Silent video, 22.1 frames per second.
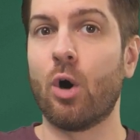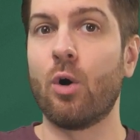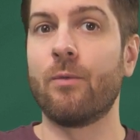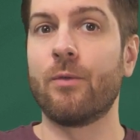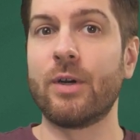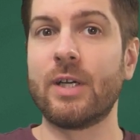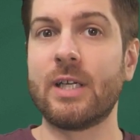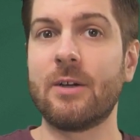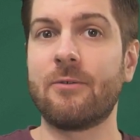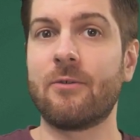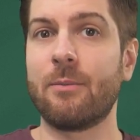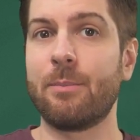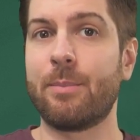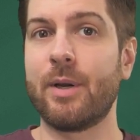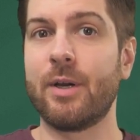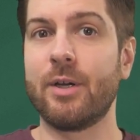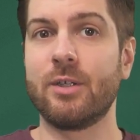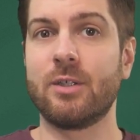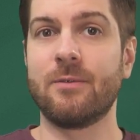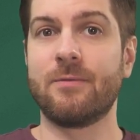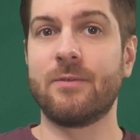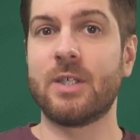over different
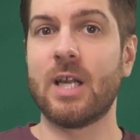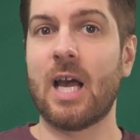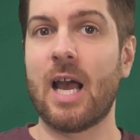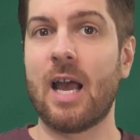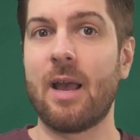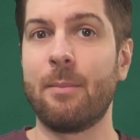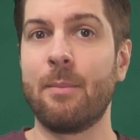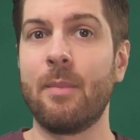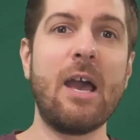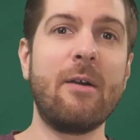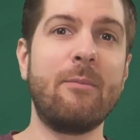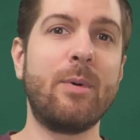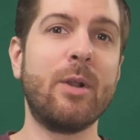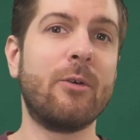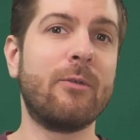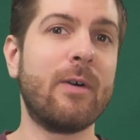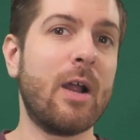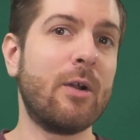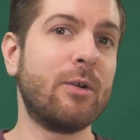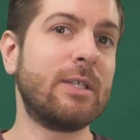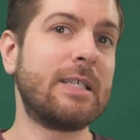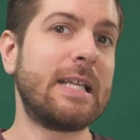periods of time have been
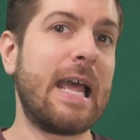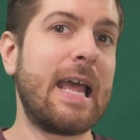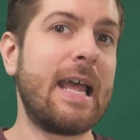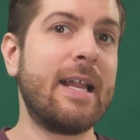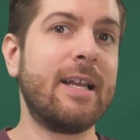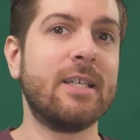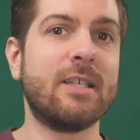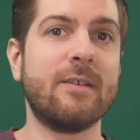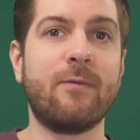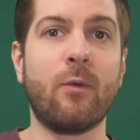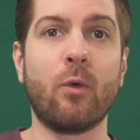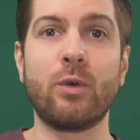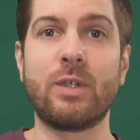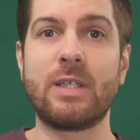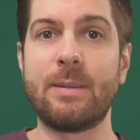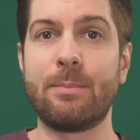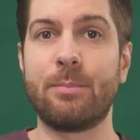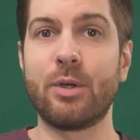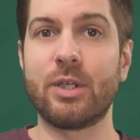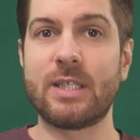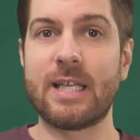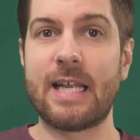around 10 to
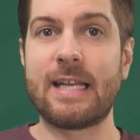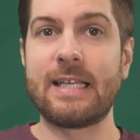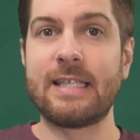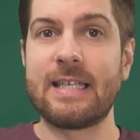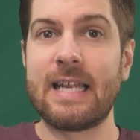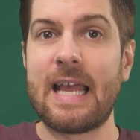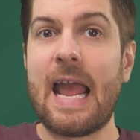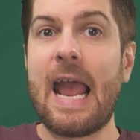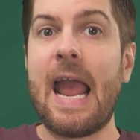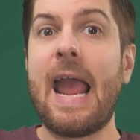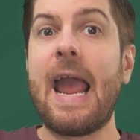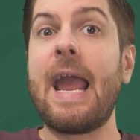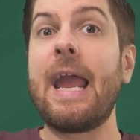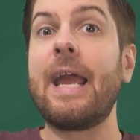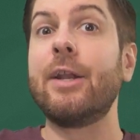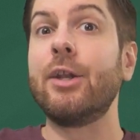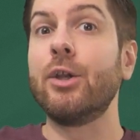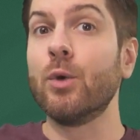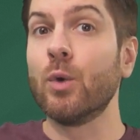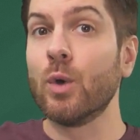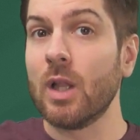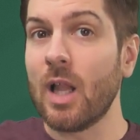14%
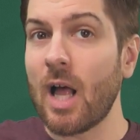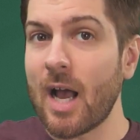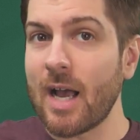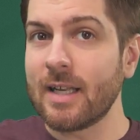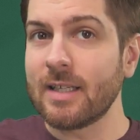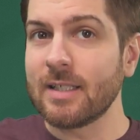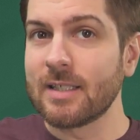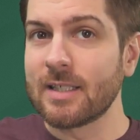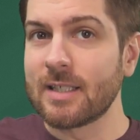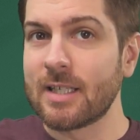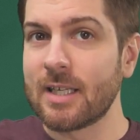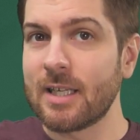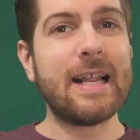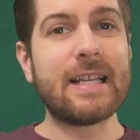annualized,